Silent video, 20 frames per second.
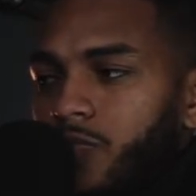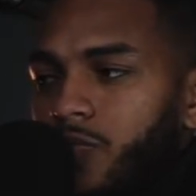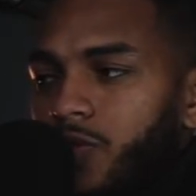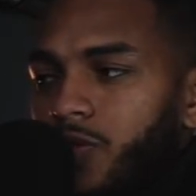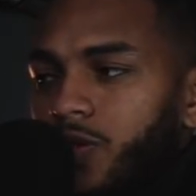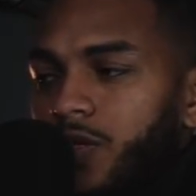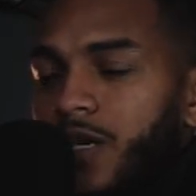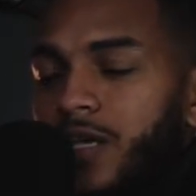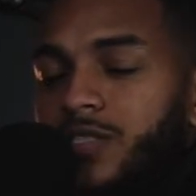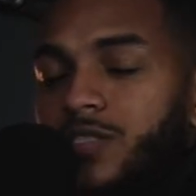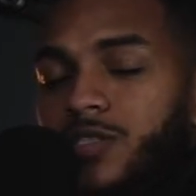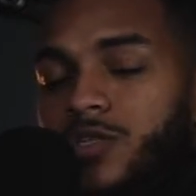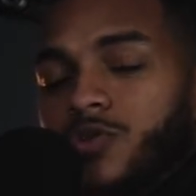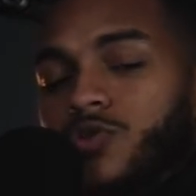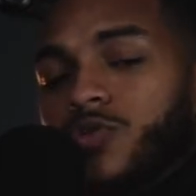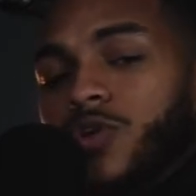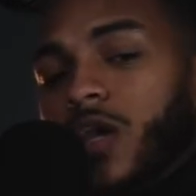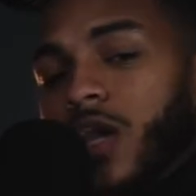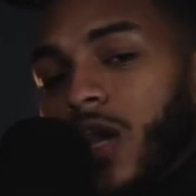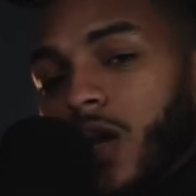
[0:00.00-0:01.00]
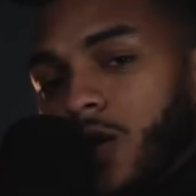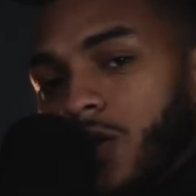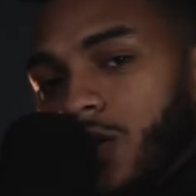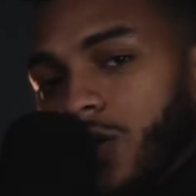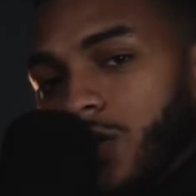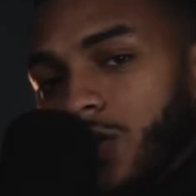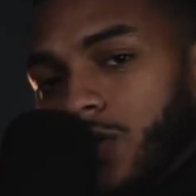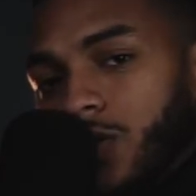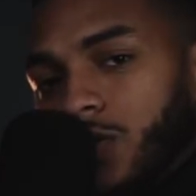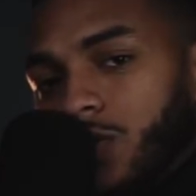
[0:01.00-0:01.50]
yet still
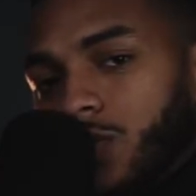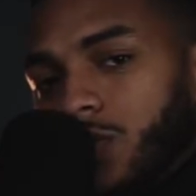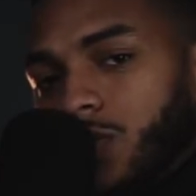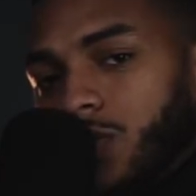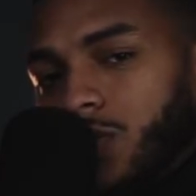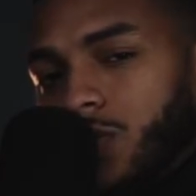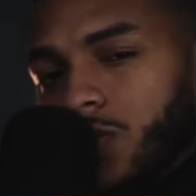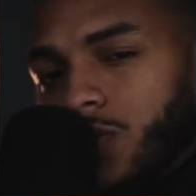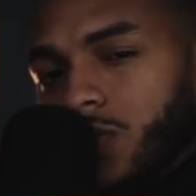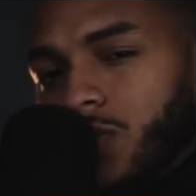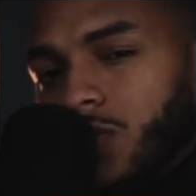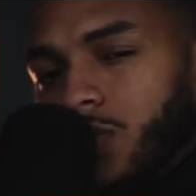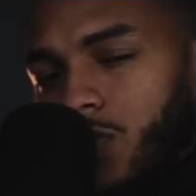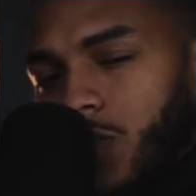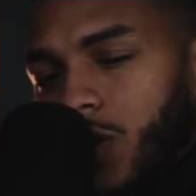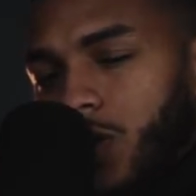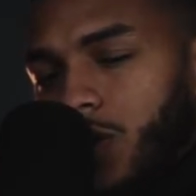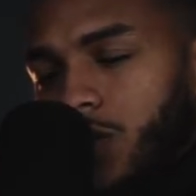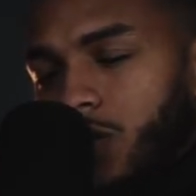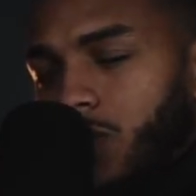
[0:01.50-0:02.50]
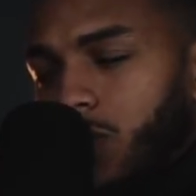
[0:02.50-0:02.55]
caring, right?